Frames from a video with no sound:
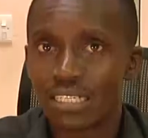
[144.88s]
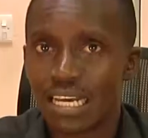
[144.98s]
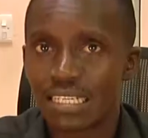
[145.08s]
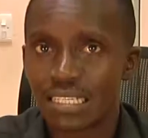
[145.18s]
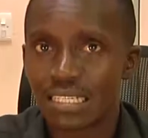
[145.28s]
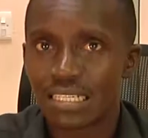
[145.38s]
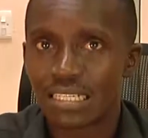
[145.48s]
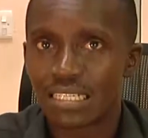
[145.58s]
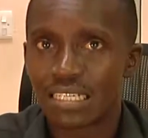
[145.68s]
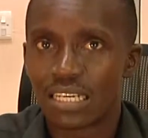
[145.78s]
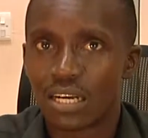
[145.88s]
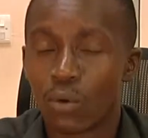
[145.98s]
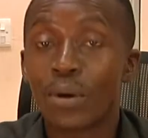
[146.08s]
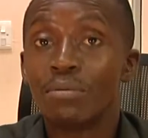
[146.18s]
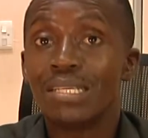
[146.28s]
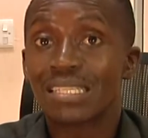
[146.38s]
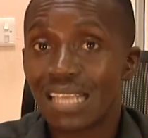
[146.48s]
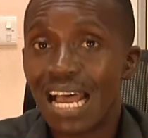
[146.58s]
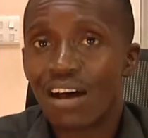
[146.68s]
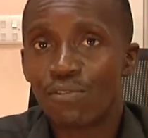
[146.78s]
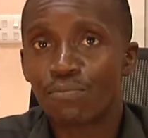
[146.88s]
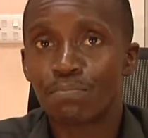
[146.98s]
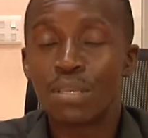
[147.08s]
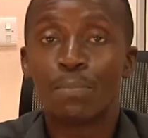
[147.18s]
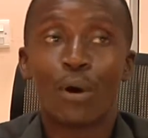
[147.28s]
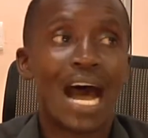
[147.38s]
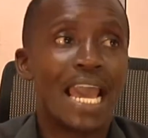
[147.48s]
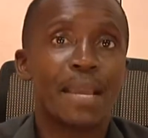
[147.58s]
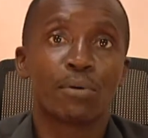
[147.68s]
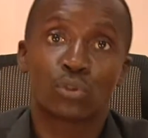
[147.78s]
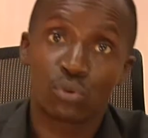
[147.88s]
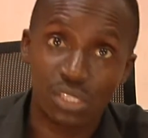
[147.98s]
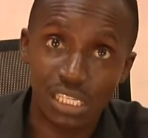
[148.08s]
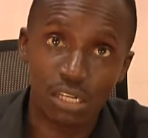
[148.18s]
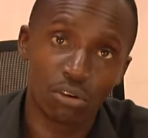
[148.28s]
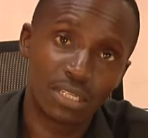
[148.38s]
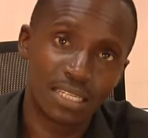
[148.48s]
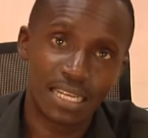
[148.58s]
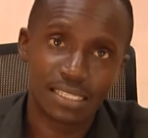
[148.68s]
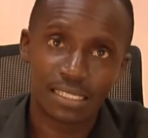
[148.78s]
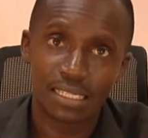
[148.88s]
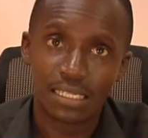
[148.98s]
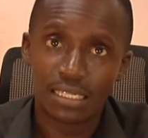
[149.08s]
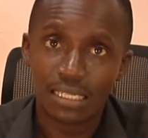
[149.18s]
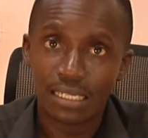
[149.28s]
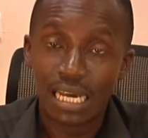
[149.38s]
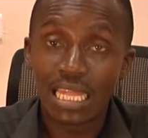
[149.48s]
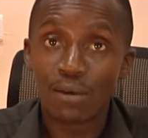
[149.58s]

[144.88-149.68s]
in us. When we serve, people are able to see God in us. And